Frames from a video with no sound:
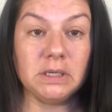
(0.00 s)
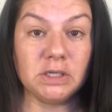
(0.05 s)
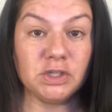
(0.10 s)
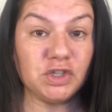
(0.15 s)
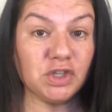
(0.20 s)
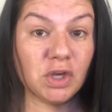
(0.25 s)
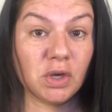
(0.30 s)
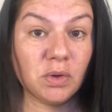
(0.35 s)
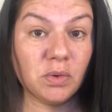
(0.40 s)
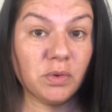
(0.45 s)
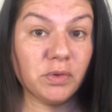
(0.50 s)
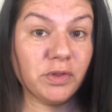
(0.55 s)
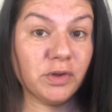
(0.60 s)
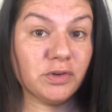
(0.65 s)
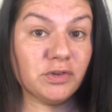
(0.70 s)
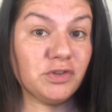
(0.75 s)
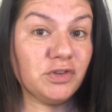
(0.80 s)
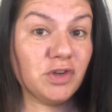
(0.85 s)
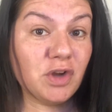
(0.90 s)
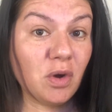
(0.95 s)
So
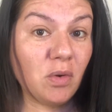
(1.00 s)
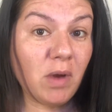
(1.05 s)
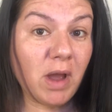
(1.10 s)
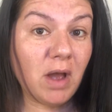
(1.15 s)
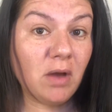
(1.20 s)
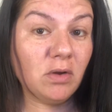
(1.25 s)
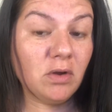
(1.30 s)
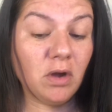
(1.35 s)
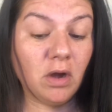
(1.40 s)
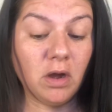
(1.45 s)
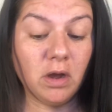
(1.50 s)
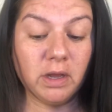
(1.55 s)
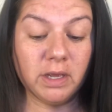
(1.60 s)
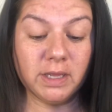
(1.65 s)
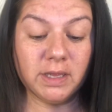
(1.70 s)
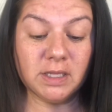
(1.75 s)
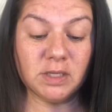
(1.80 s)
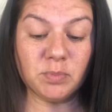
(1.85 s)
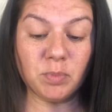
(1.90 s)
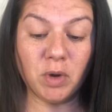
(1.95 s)
there's no alcohol
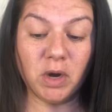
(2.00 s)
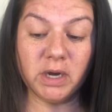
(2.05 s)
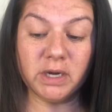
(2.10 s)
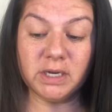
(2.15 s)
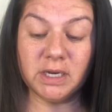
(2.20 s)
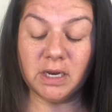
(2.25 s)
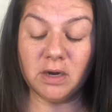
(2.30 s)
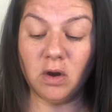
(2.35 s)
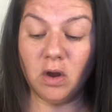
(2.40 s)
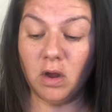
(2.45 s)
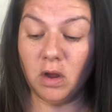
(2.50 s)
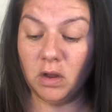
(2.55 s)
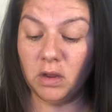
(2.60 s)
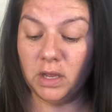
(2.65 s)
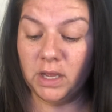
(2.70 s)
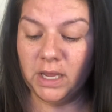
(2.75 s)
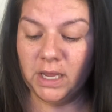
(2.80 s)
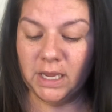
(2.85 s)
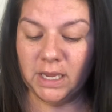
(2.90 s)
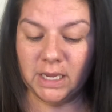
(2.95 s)
in this product at all.
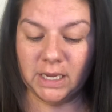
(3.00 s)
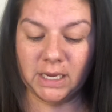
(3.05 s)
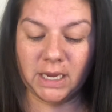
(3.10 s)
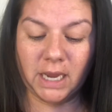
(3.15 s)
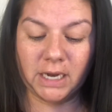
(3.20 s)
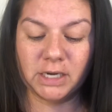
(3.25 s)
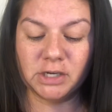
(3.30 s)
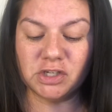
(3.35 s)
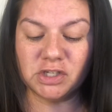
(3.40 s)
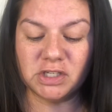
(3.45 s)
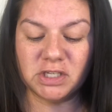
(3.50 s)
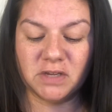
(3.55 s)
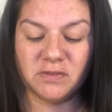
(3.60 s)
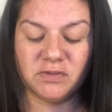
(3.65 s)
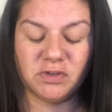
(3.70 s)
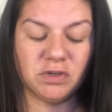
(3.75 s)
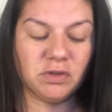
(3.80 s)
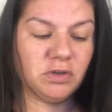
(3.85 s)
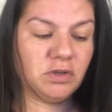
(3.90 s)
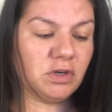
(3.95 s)
It kind of just
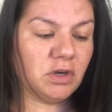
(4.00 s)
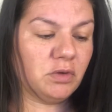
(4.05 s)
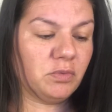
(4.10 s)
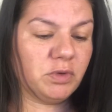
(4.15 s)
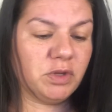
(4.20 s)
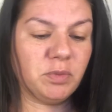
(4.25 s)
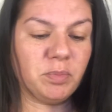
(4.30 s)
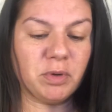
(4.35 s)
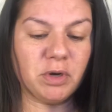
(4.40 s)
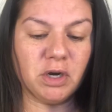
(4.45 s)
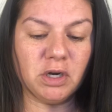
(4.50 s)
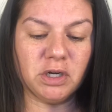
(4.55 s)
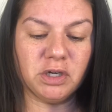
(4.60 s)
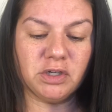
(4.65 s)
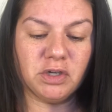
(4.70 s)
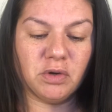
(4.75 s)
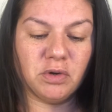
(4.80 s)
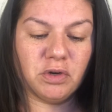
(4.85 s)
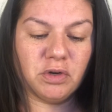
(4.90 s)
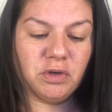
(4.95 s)
gives you, you know, when you put on a
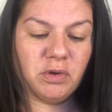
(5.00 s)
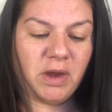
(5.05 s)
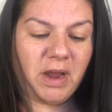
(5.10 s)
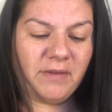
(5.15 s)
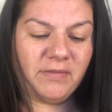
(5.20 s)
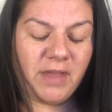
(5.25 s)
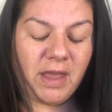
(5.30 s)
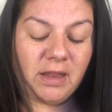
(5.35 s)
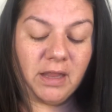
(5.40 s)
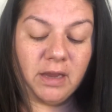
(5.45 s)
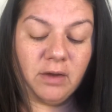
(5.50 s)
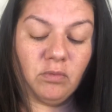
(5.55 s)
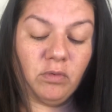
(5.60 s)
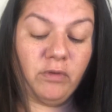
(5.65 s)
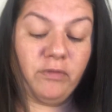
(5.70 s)
toner, you have that like